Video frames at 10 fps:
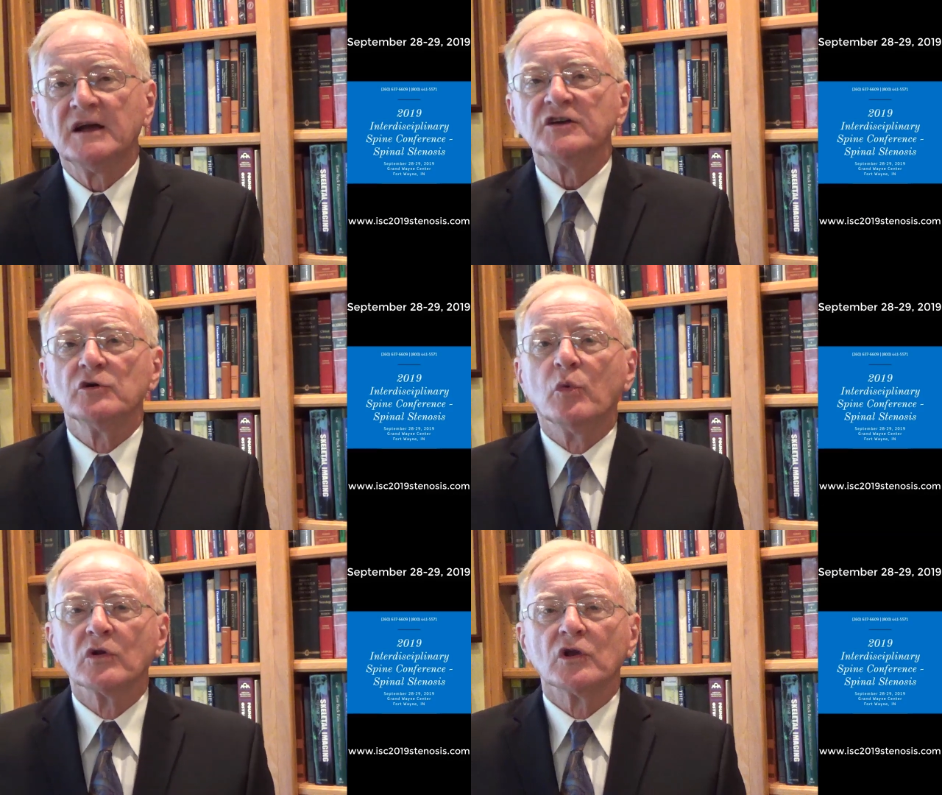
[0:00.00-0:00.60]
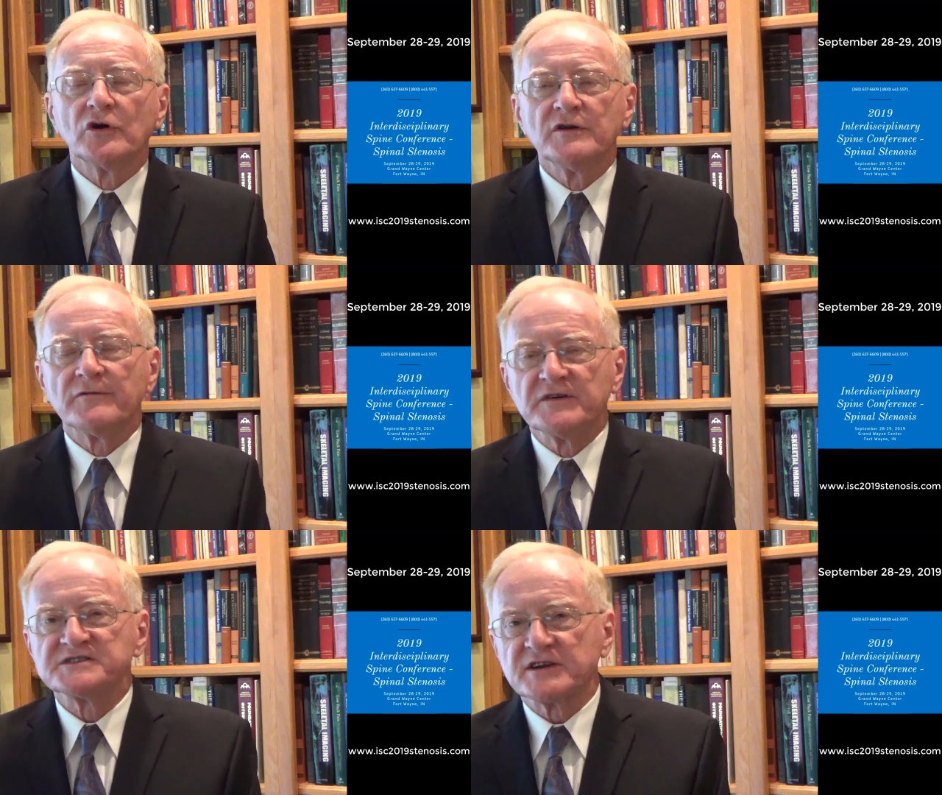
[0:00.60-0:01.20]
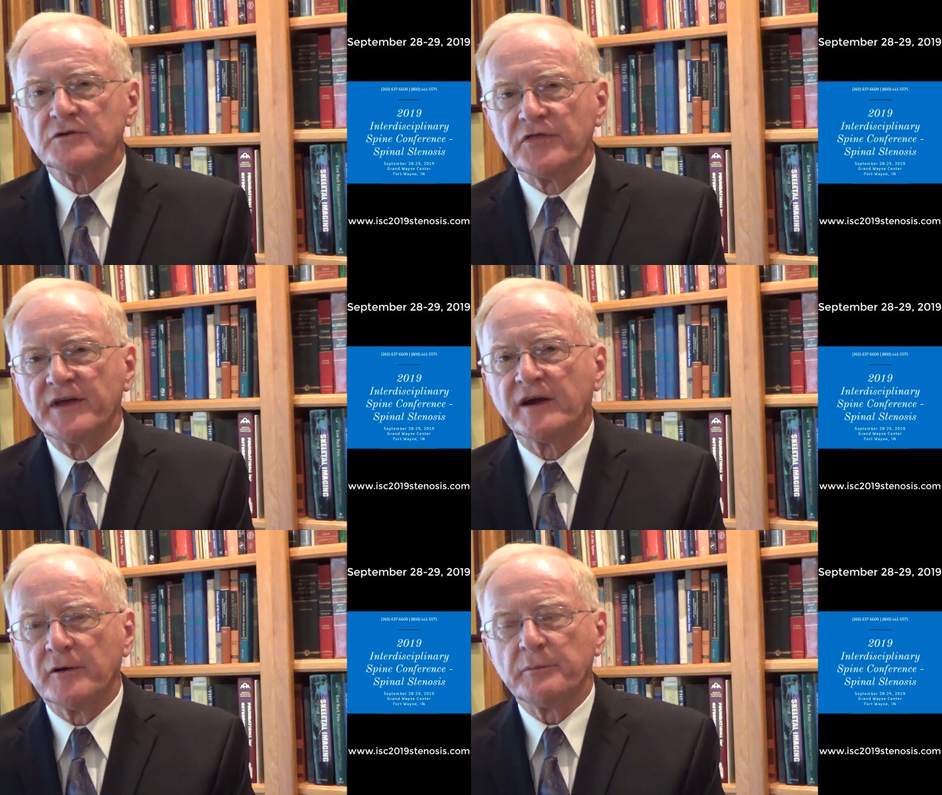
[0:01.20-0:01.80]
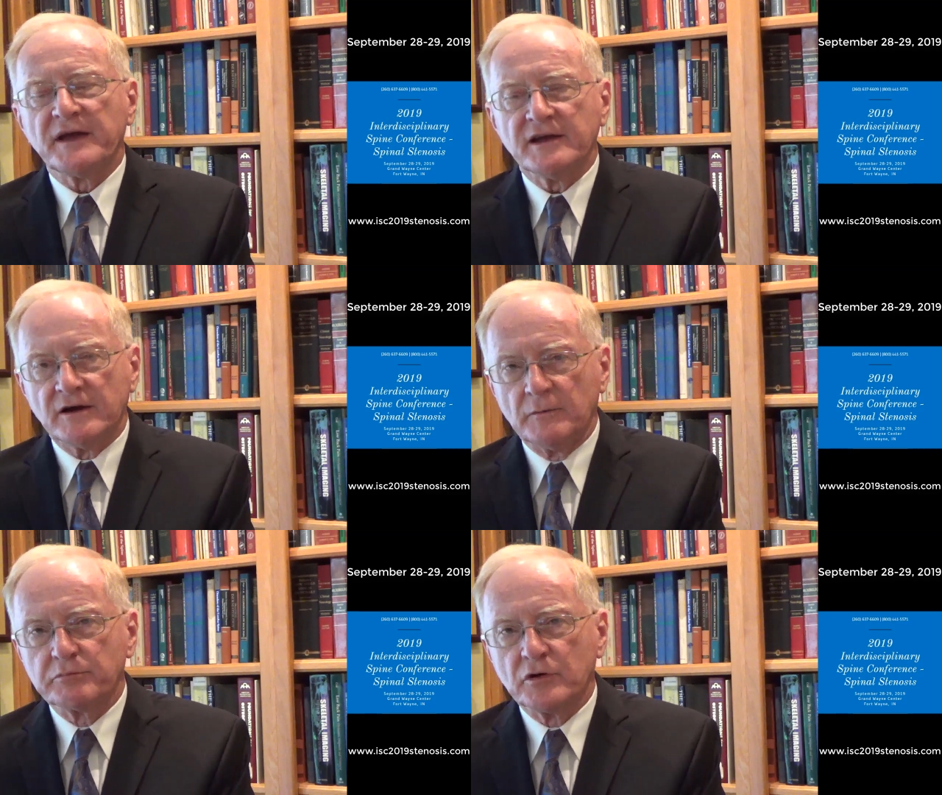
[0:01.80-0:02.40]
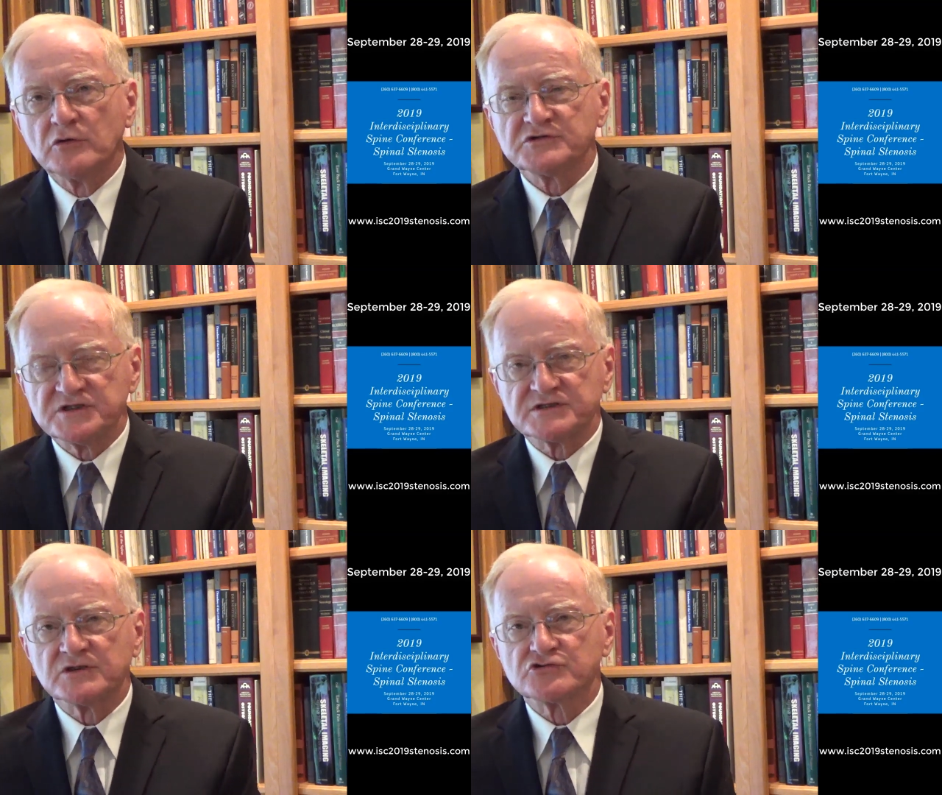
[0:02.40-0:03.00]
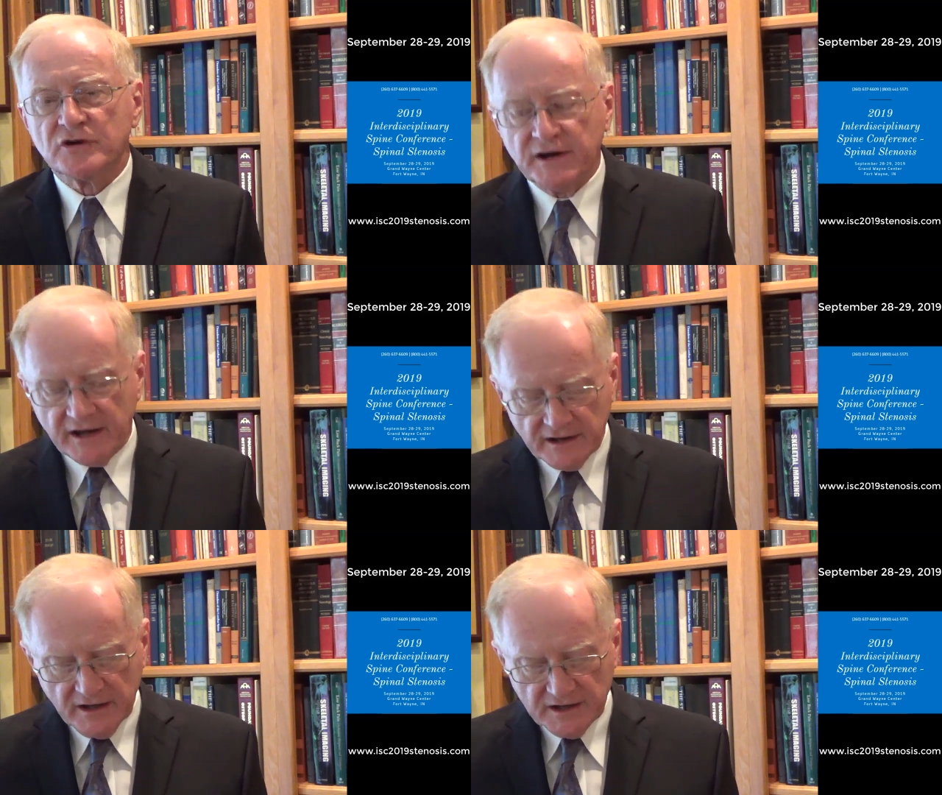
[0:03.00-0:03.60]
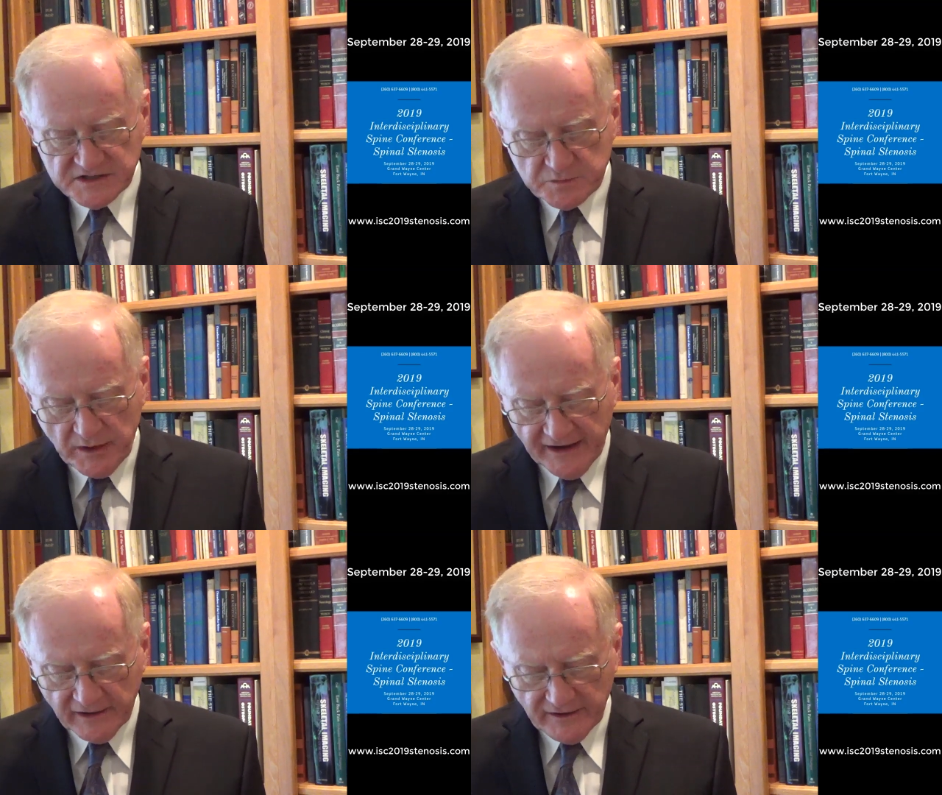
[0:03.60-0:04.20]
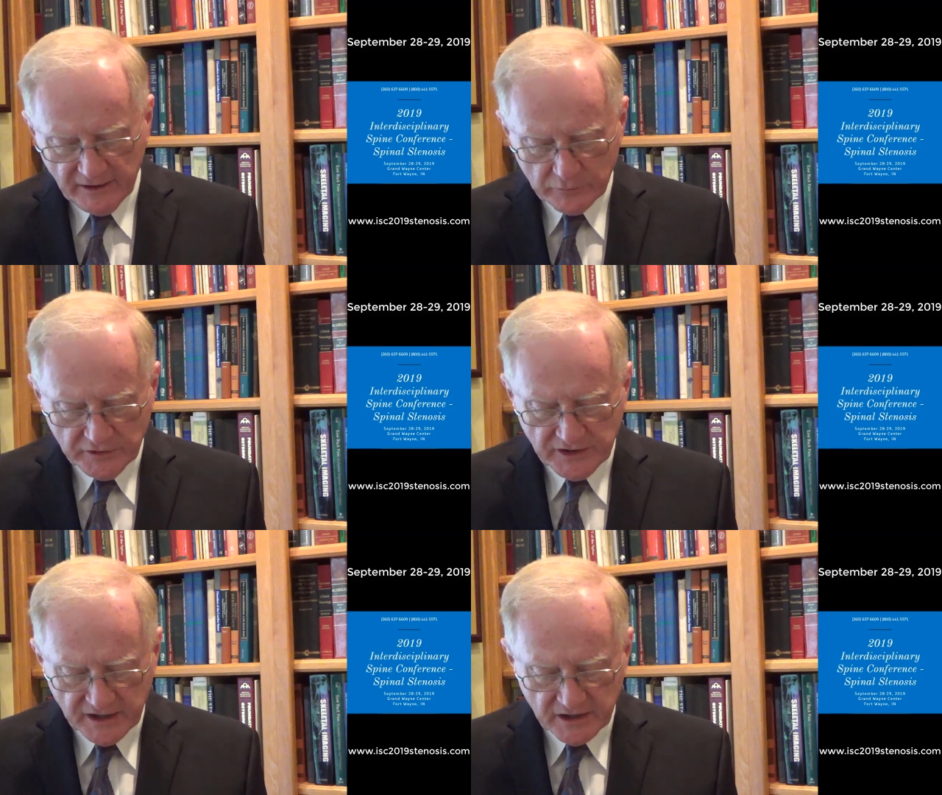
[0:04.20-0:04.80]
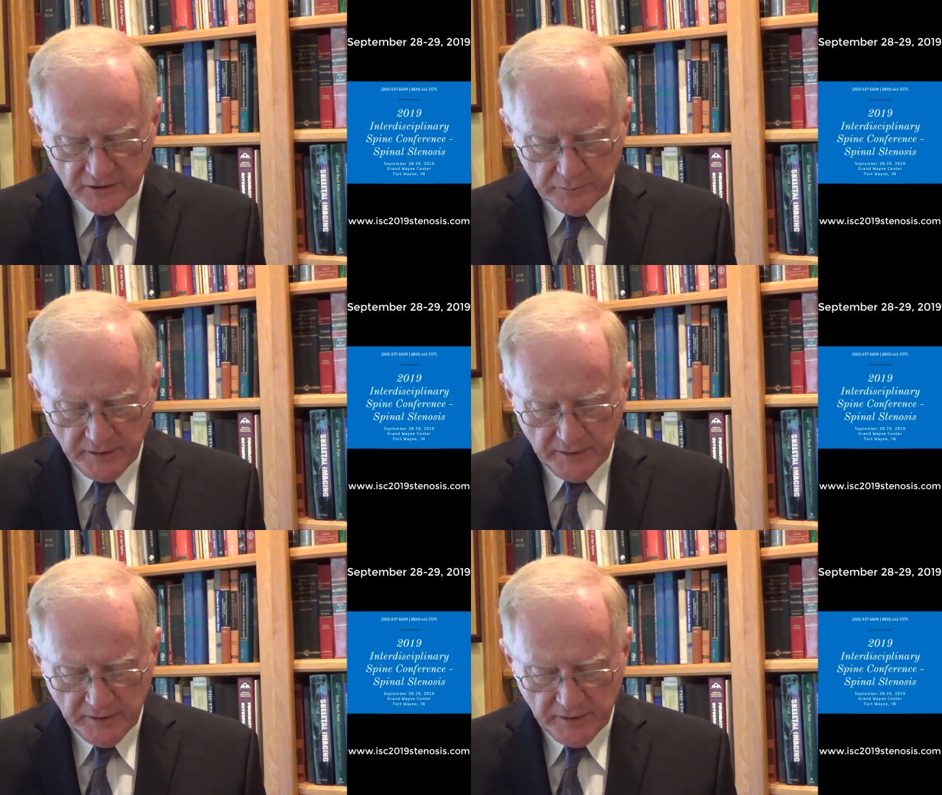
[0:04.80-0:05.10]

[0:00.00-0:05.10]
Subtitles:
You will learn the physical therapy approaches to treating spinal and radicular